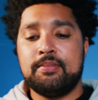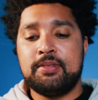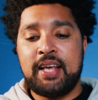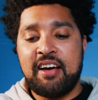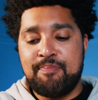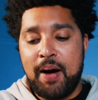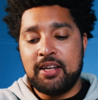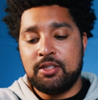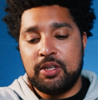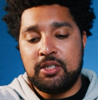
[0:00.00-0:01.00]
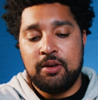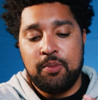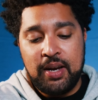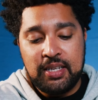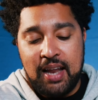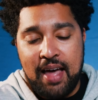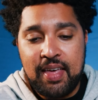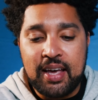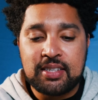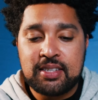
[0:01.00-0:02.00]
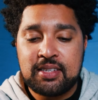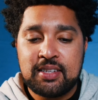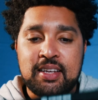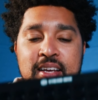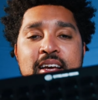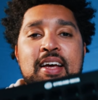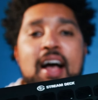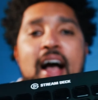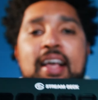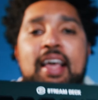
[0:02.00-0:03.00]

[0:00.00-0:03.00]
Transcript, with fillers: set of buttons, which when it's like this, I